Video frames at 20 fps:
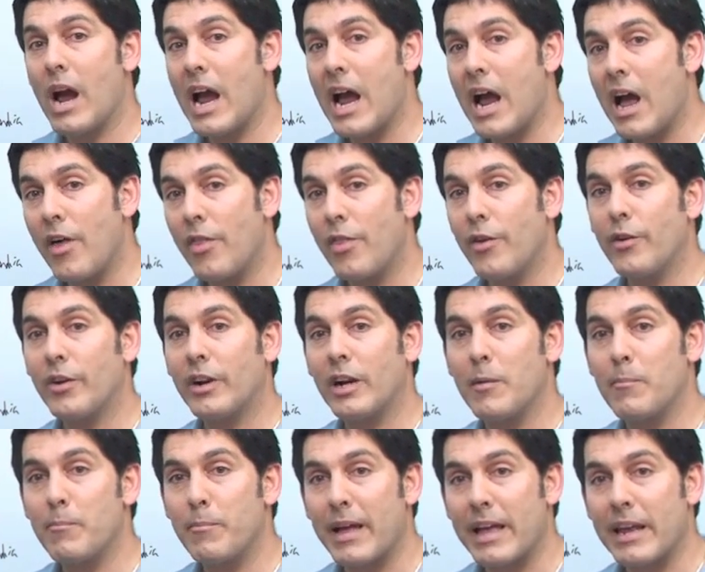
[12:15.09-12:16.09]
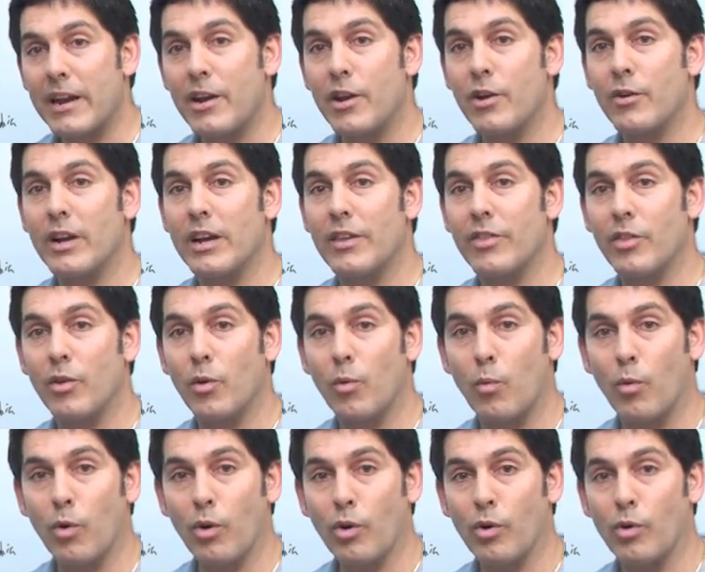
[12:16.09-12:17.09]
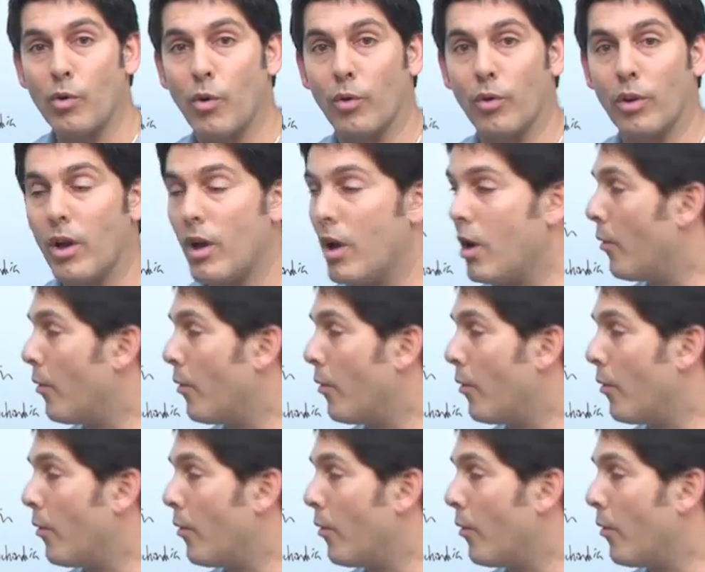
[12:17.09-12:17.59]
other competitor in the world